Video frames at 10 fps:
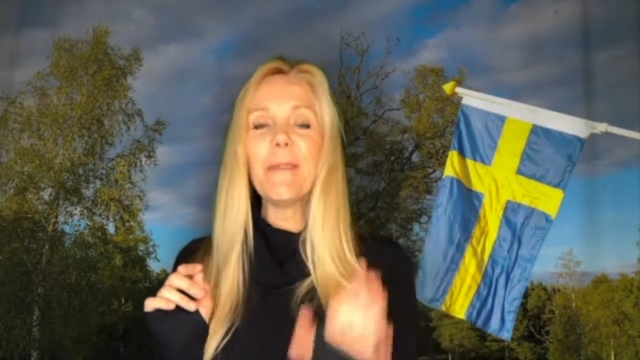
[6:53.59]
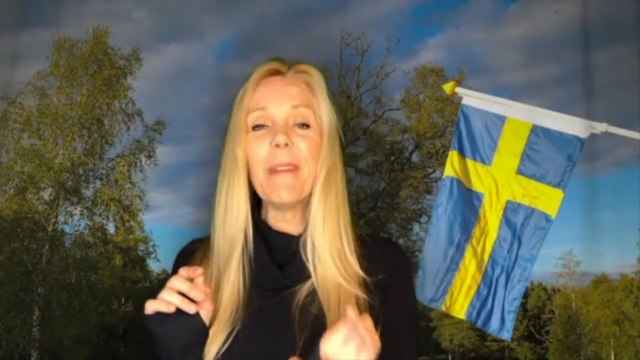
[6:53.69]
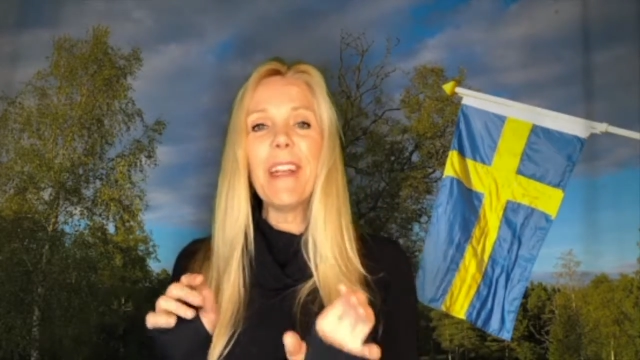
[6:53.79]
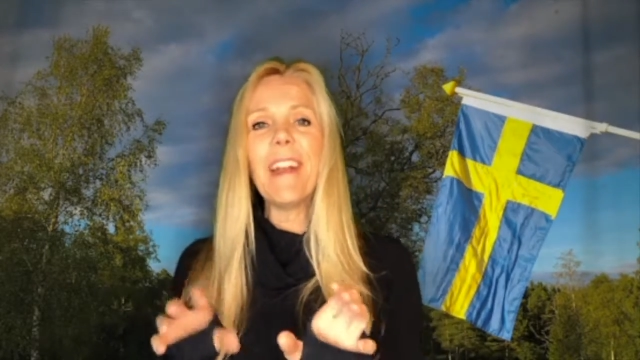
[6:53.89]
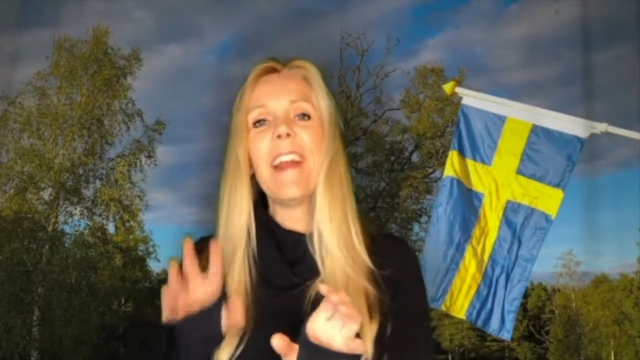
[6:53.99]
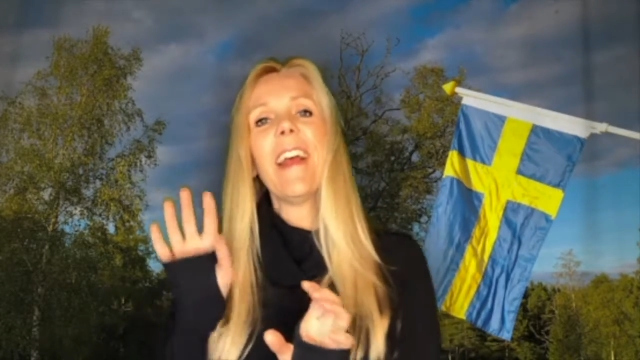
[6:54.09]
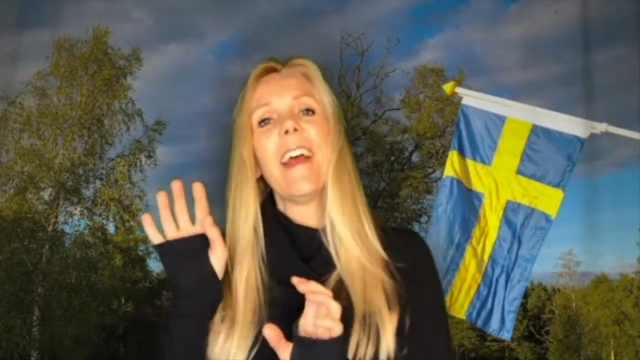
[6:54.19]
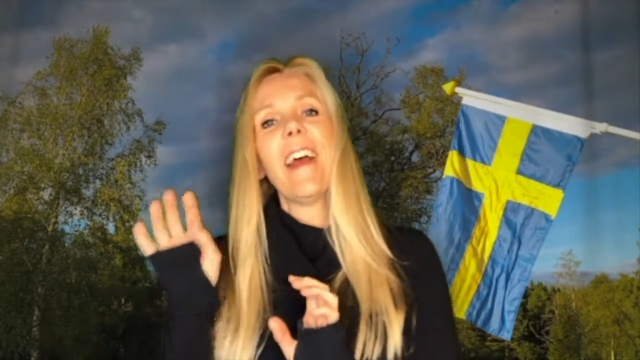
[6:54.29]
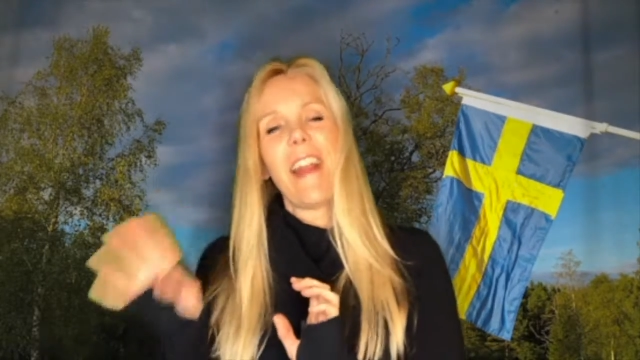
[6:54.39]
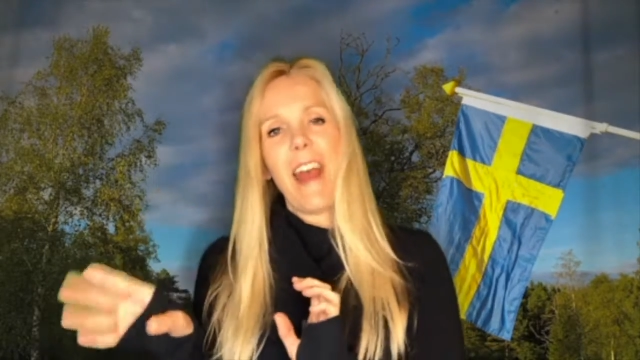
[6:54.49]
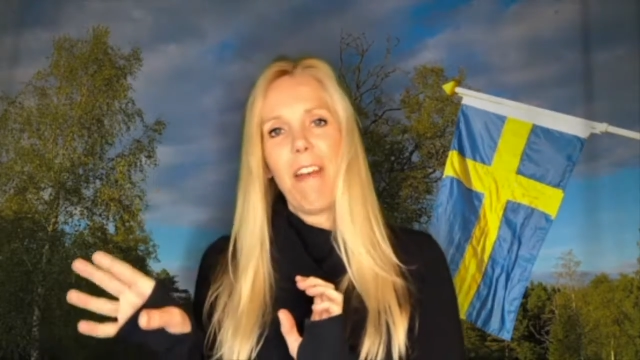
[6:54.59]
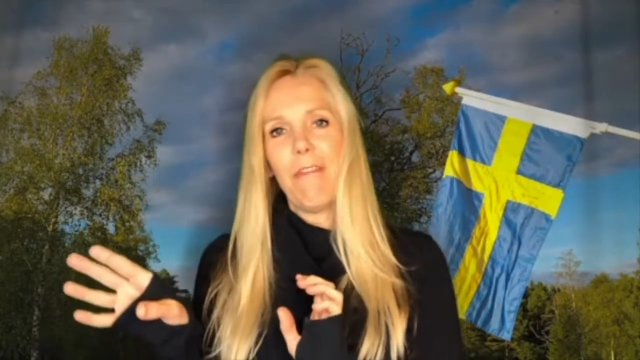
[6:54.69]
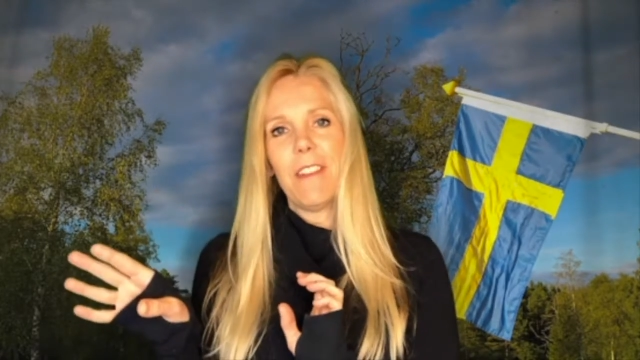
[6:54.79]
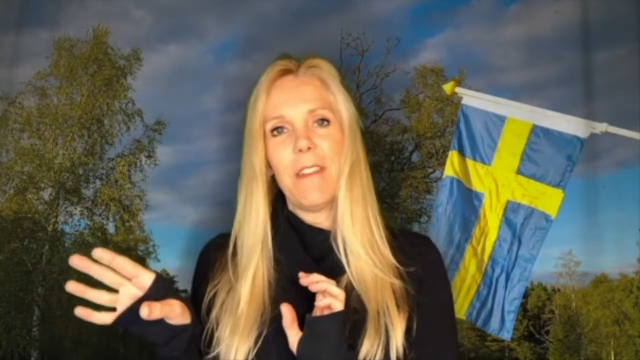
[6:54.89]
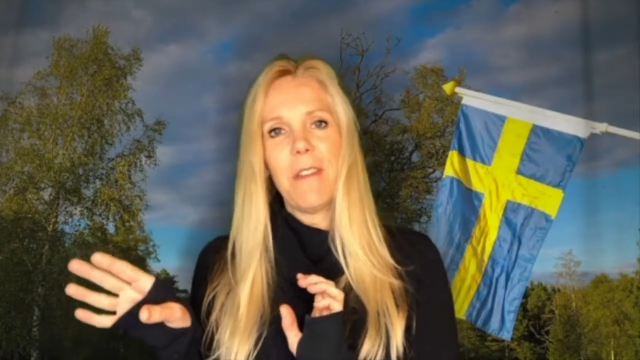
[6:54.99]
Sweden and half
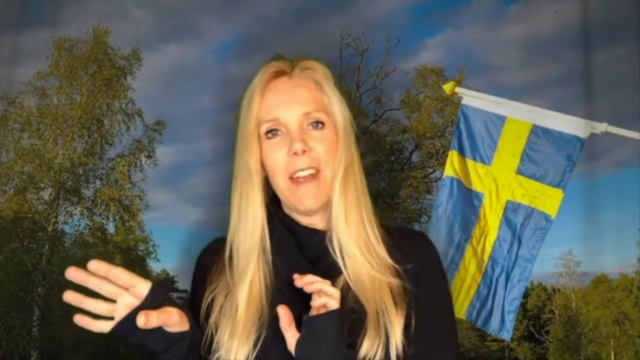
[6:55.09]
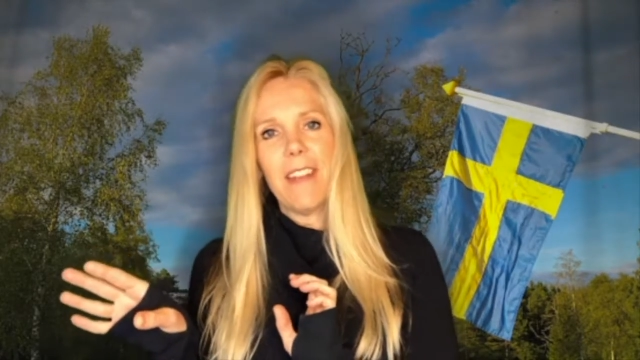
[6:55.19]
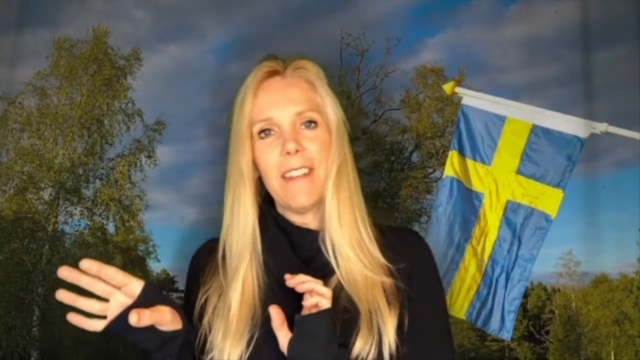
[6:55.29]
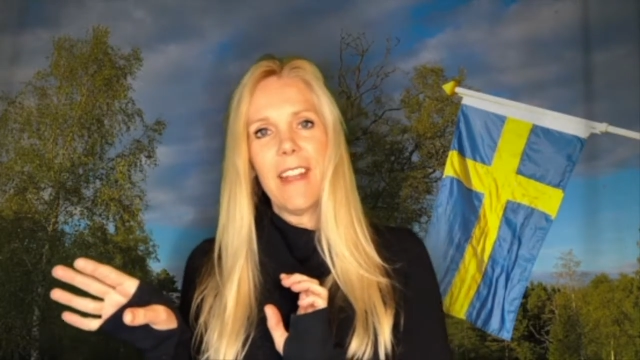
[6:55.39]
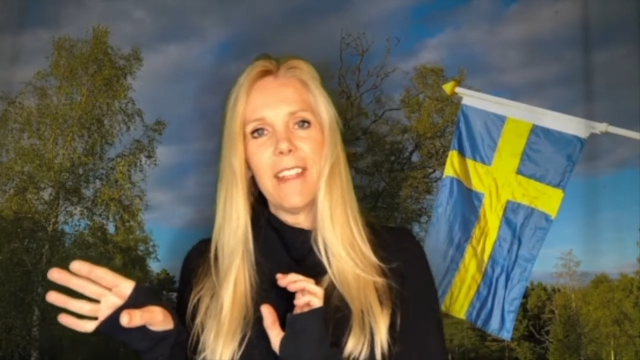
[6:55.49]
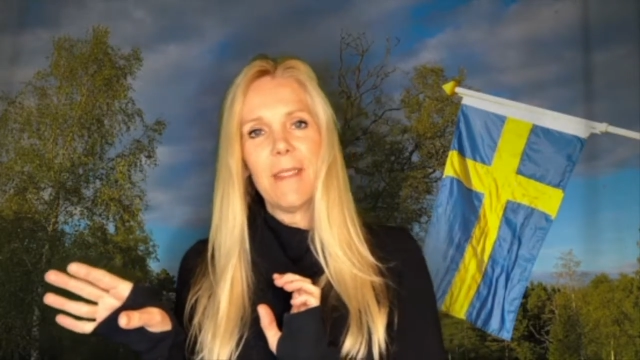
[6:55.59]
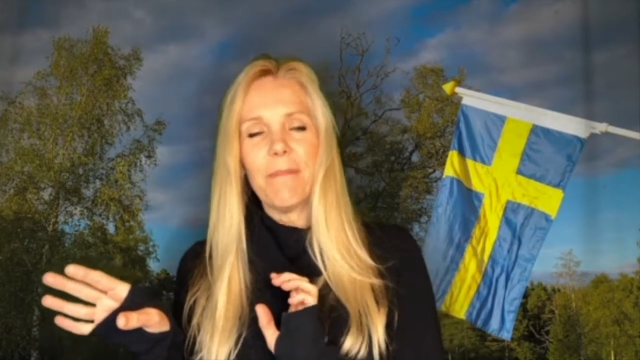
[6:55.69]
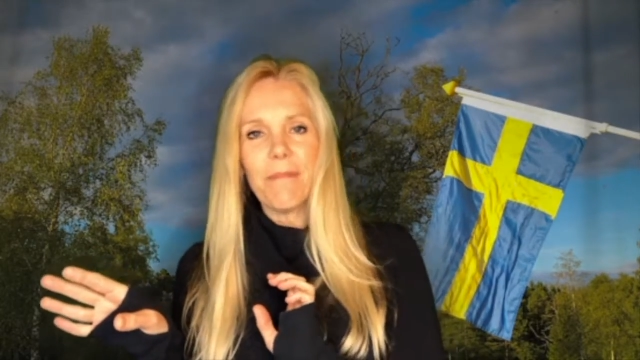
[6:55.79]
is in the United States.